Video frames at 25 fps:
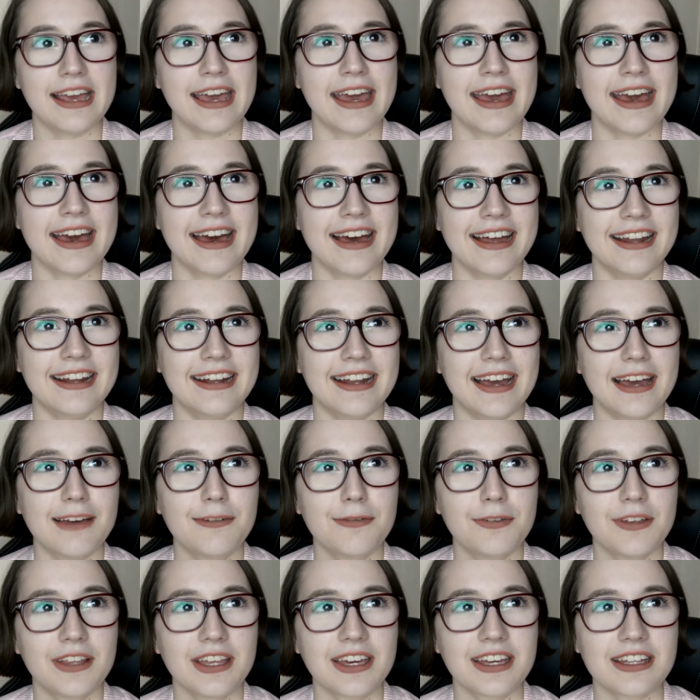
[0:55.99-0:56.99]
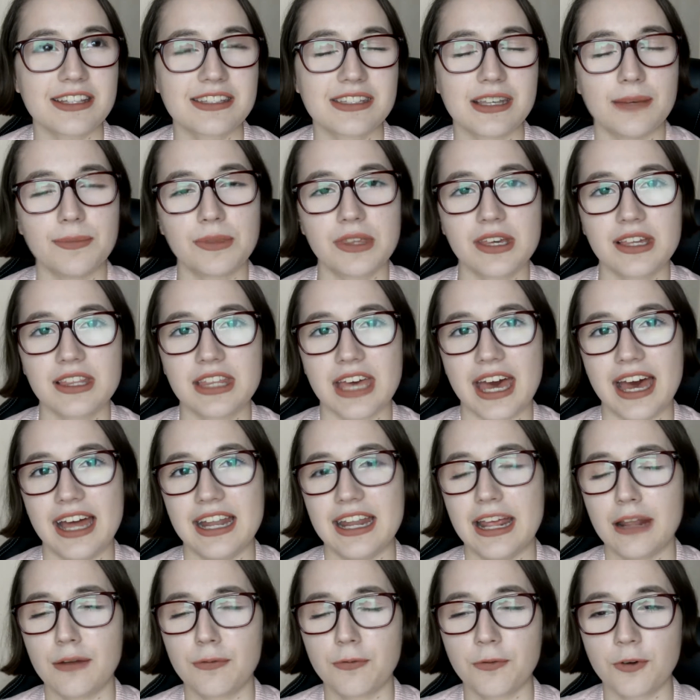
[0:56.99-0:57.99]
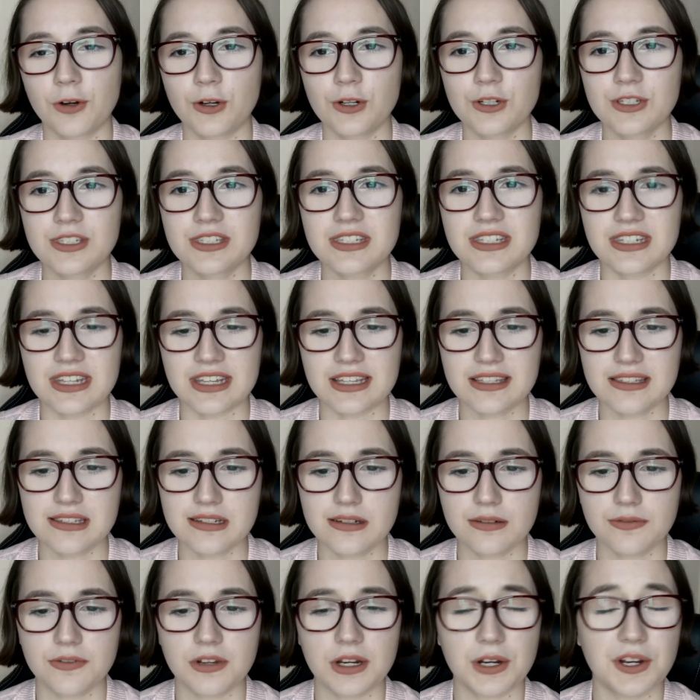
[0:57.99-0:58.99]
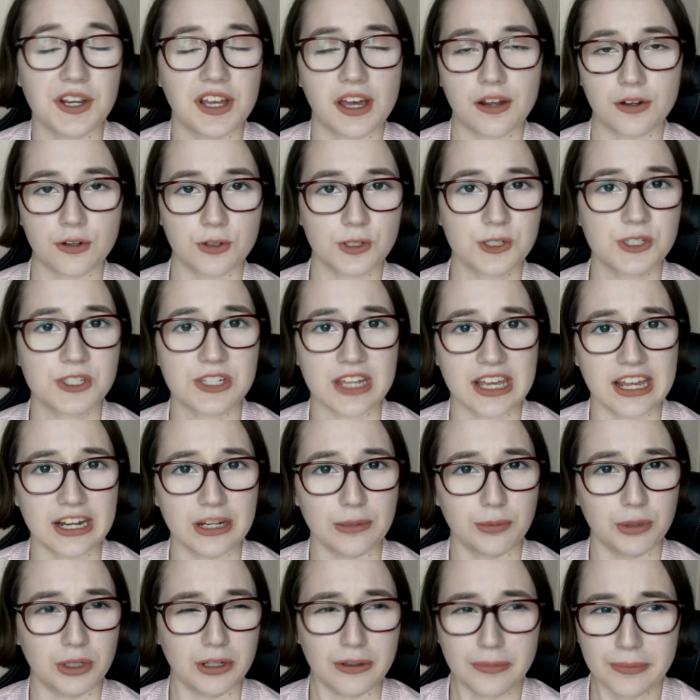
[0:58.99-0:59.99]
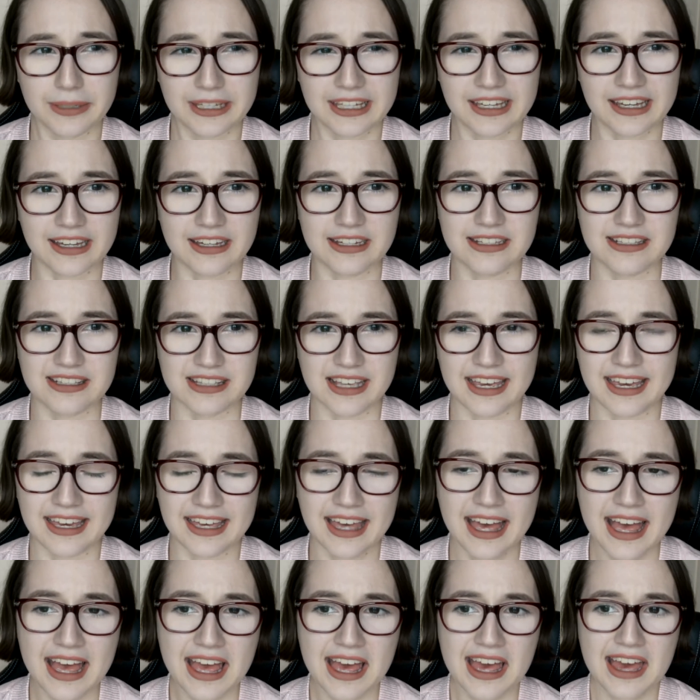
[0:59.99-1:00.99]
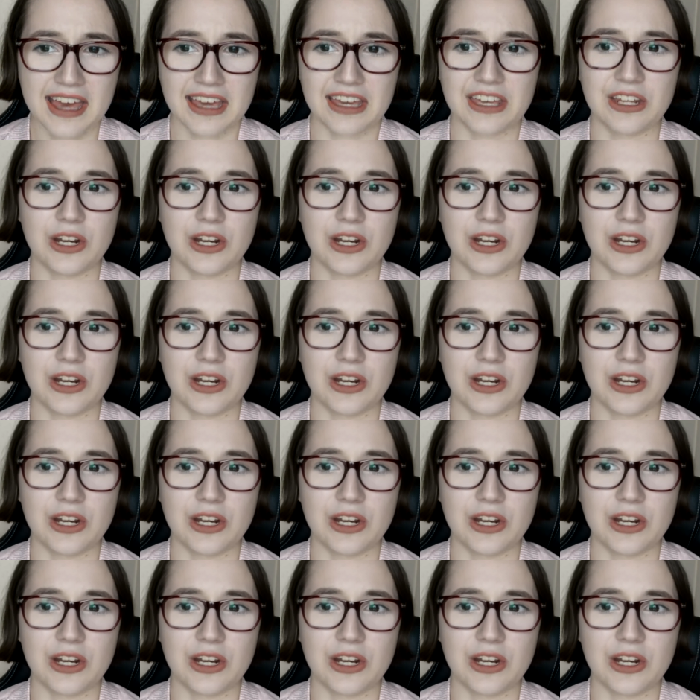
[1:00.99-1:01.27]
and I feel like it's something that at first isn't very understandable because, like, you